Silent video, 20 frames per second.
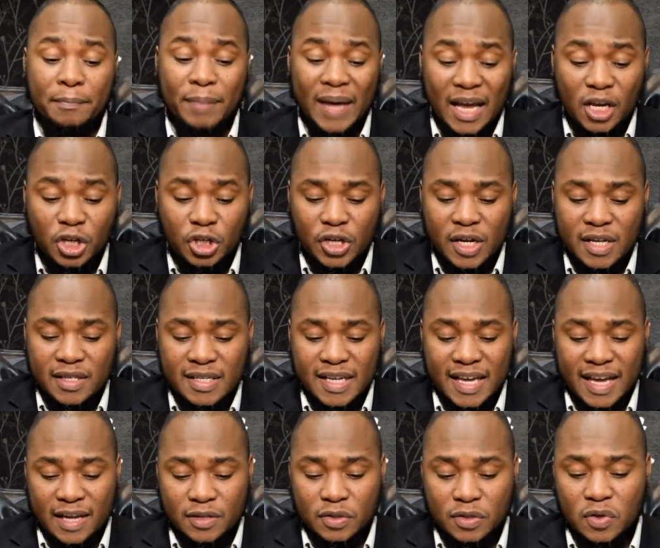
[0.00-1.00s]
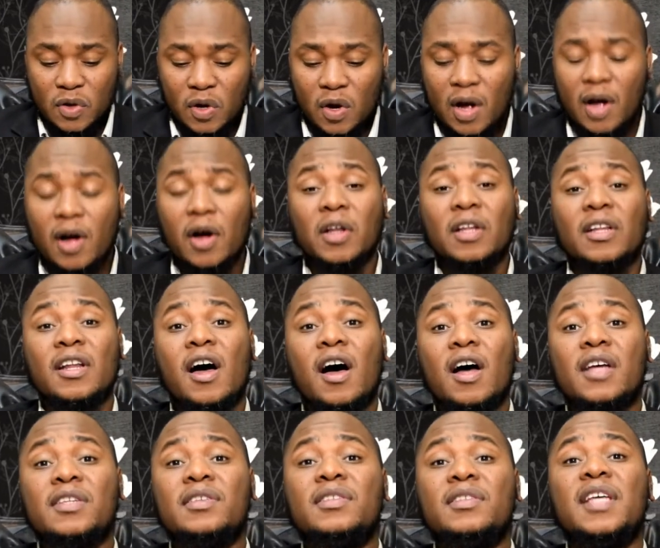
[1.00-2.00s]
Patience is
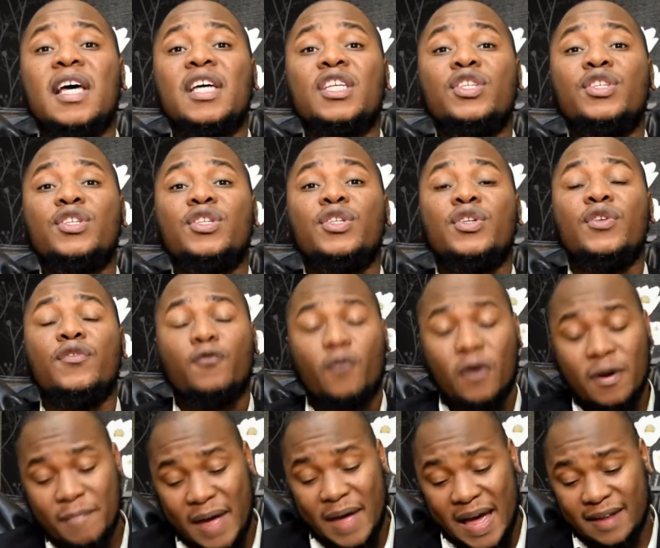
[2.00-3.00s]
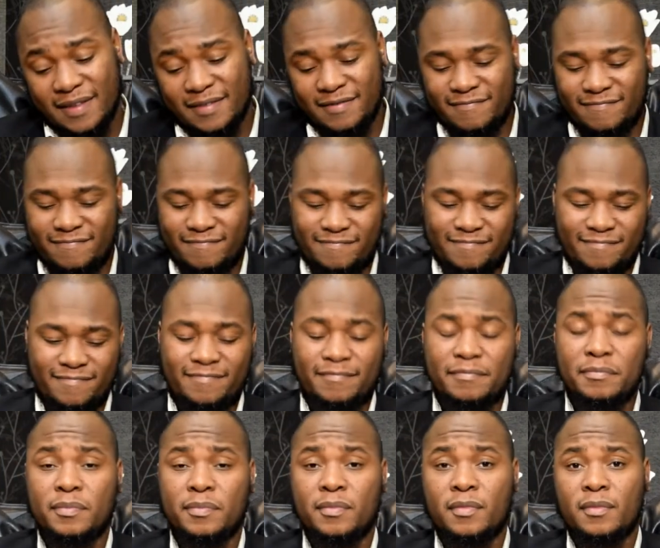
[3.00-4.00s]
Allah's test for men
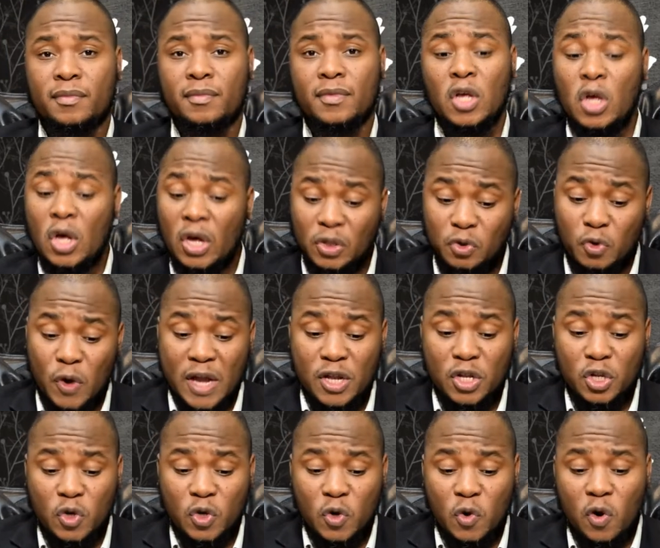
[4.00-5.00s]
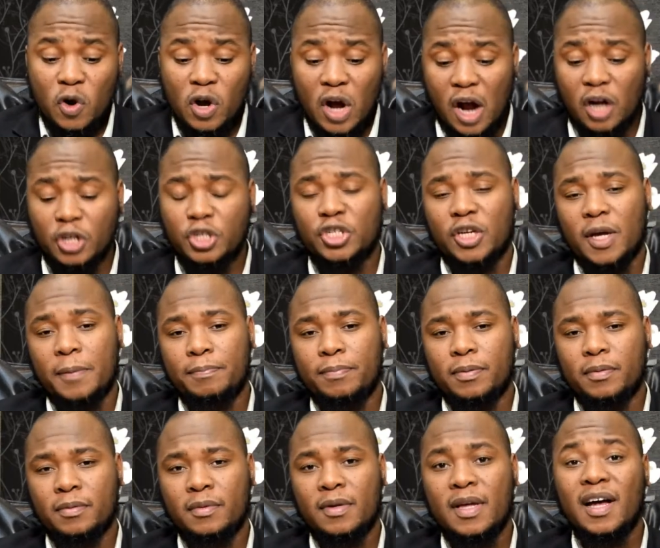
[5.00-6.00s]
to endure
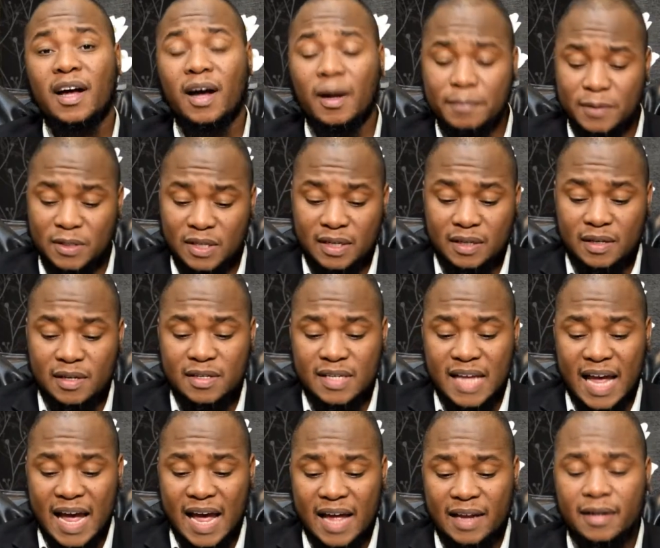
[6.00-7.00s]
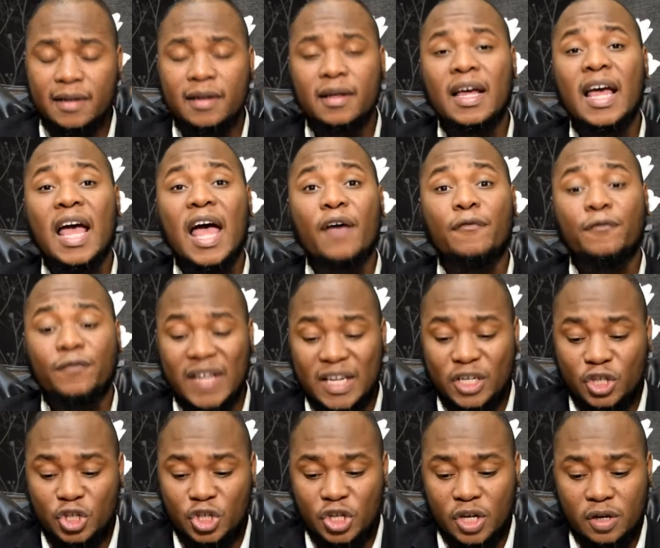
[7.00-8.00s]
hardship, obstacles, and
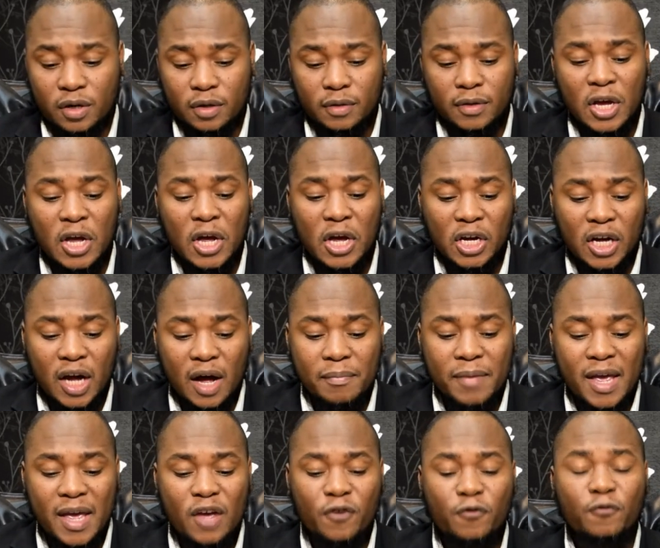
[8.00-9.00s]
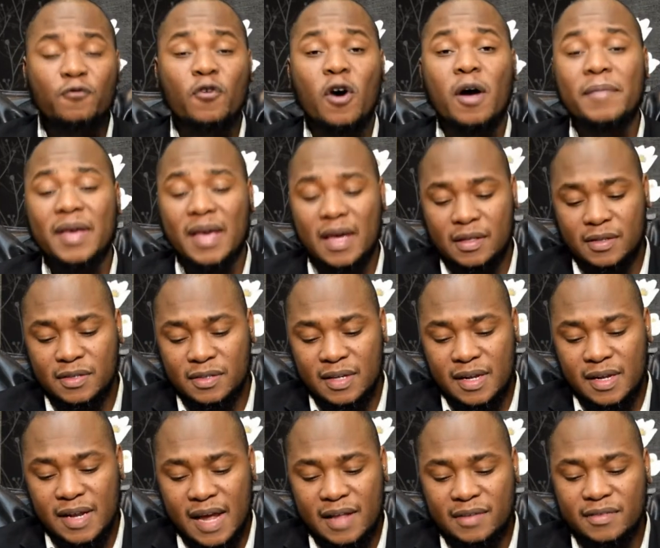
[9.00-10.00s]
affliction coming from
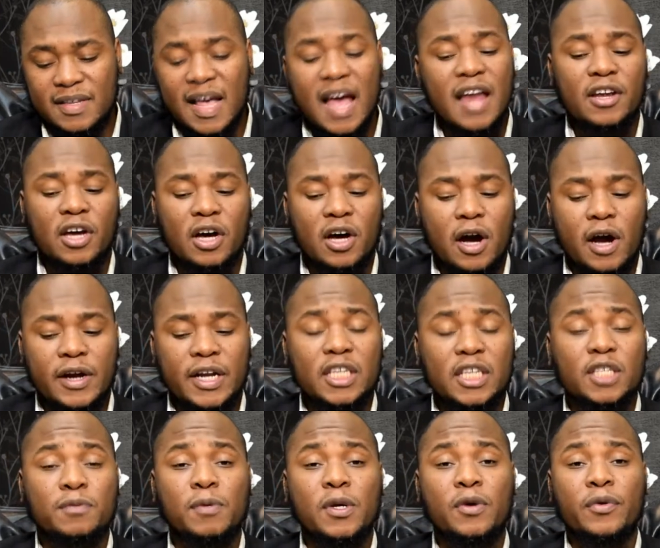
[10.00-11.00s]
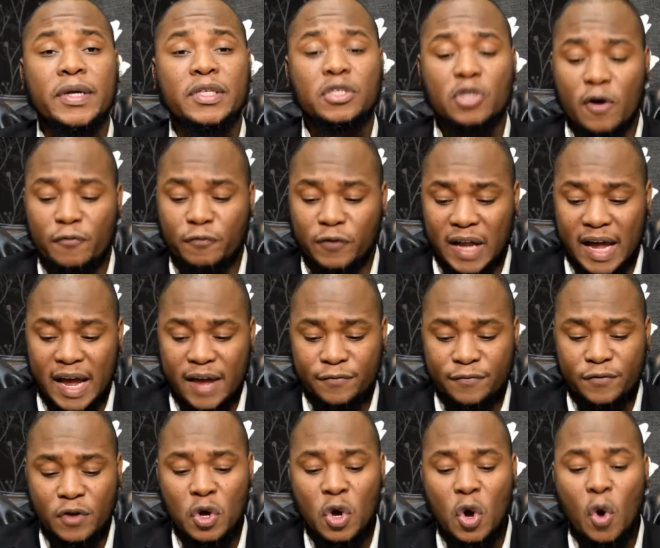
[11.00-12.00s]
incidents and hard experience of
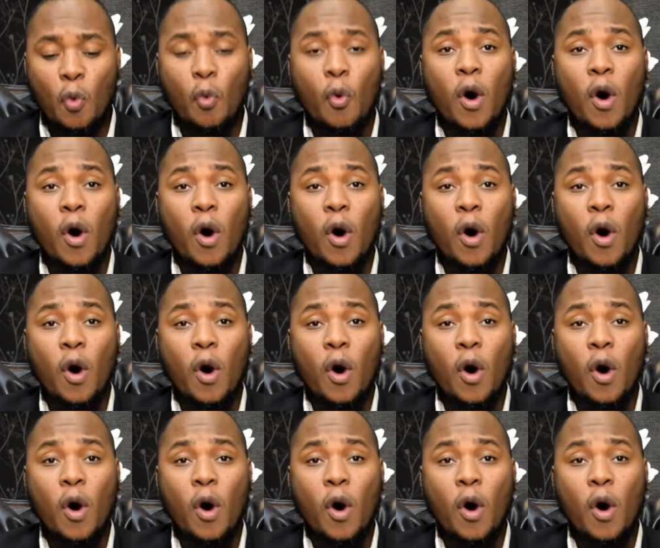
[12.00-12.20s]
life.